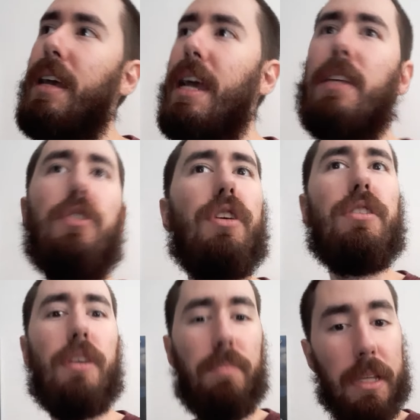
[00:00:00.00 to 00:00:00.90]
It's
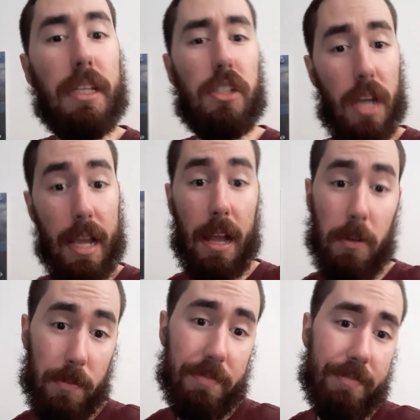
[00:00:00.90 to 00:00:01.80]
just something to check
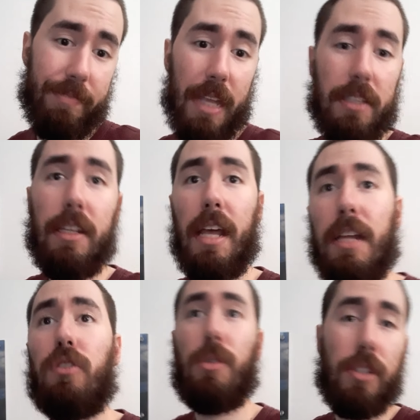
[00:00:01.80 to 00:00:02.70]
out. It's an
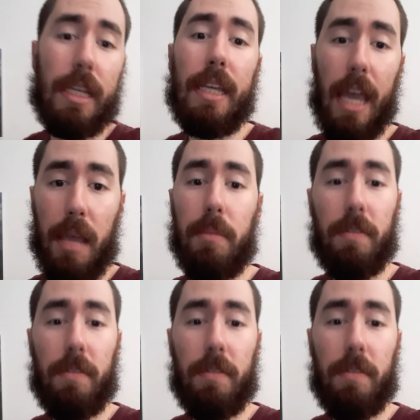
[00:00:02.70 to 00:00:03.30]
interesting game,